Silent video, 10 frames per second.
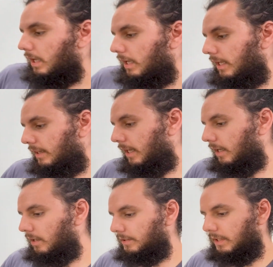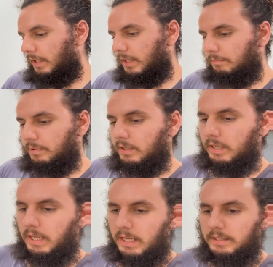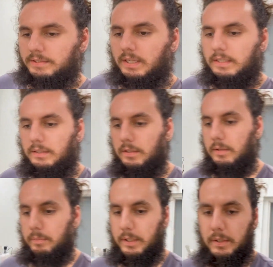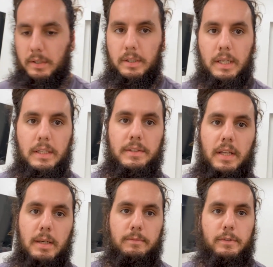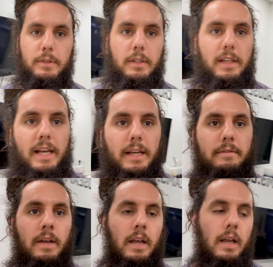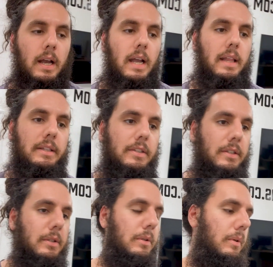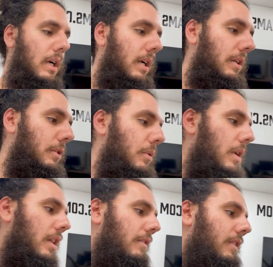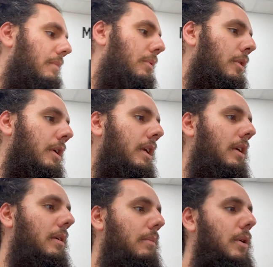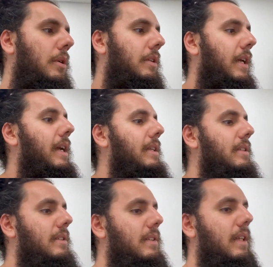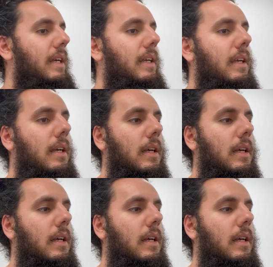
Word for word: get that all set up and send it to the printer, get set up for the live. I like to uh, do all of the boring computer tasks that